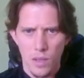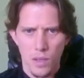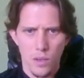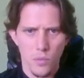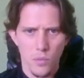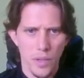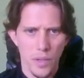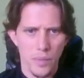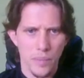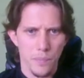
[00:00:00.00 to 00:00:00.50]

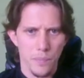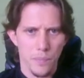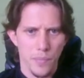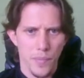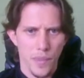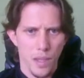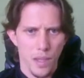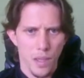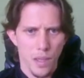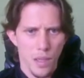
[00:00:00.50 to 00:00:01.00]
Great.
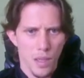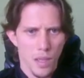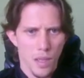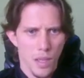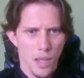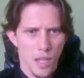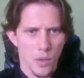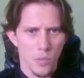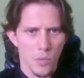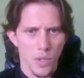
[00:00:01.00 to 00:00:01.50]

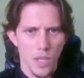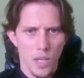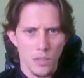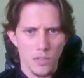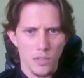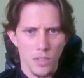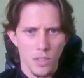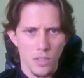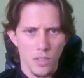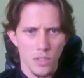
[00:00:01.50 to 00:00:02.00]
And we
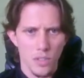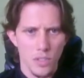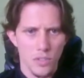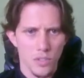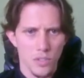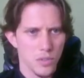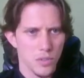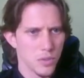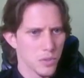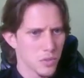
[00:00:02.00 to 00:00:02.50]
also are going
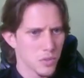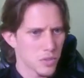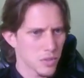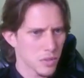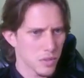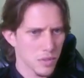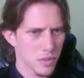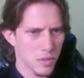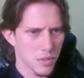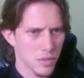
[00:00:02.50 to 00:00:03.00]
to
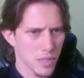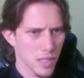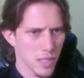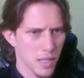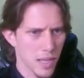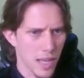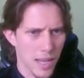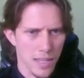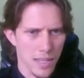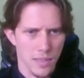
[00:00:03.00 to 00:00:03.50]
use
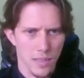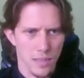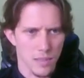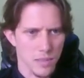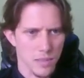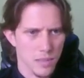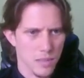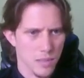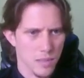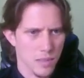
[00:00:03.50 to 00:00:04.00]
the
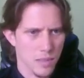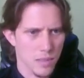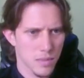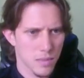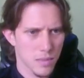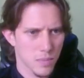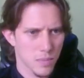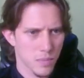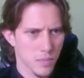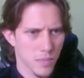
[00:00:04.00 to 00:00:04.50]
items.